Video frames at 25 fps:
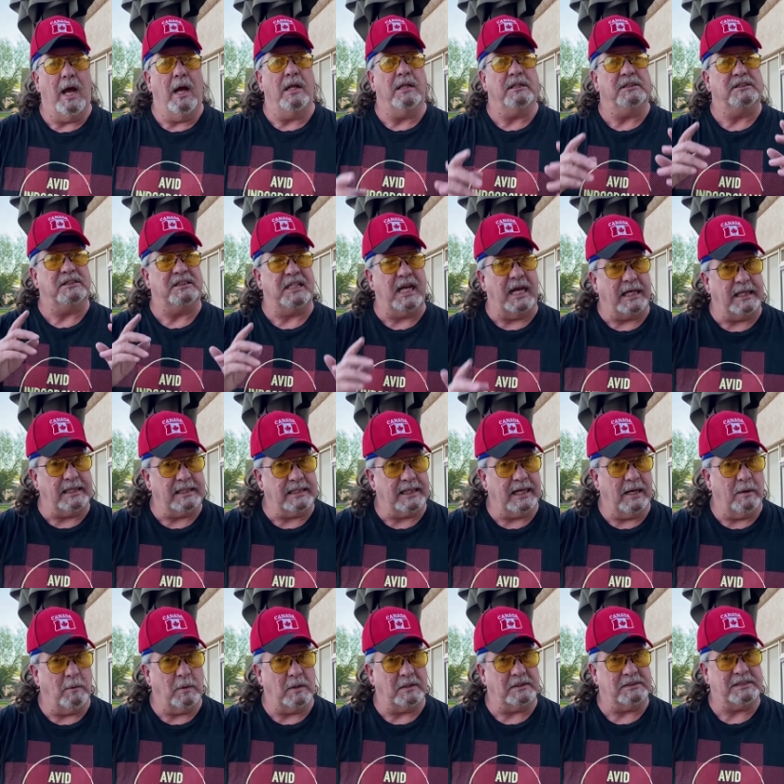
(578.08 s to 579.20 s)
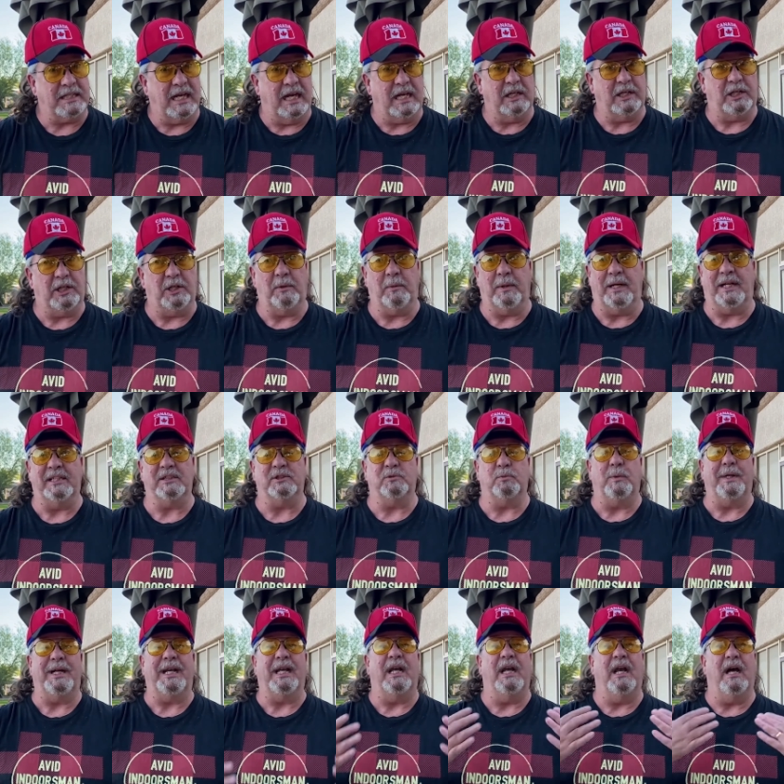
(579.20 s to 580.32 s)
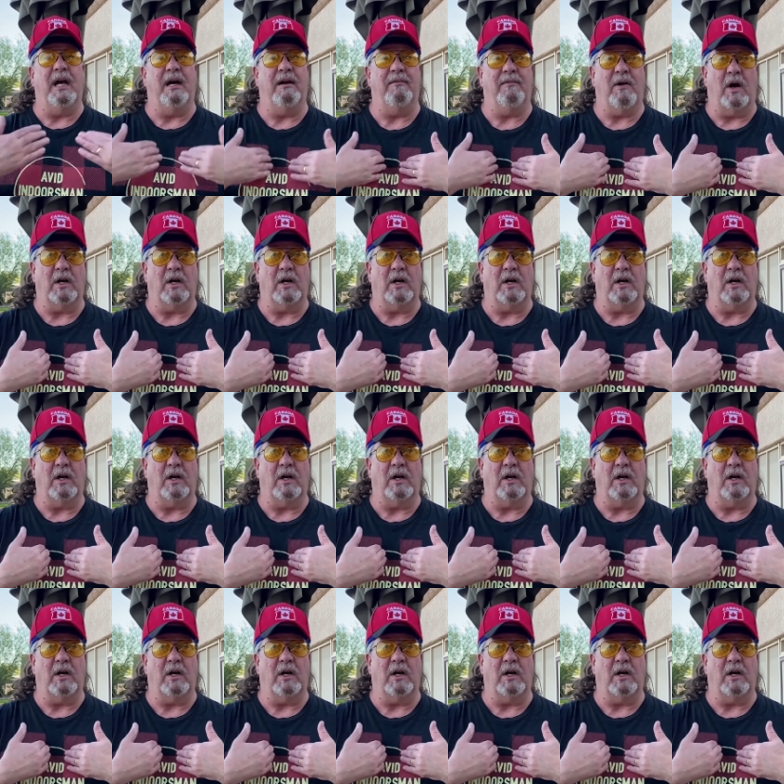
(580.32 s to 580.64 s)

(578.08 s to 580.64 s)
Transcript: Second thing I want to tell you is we love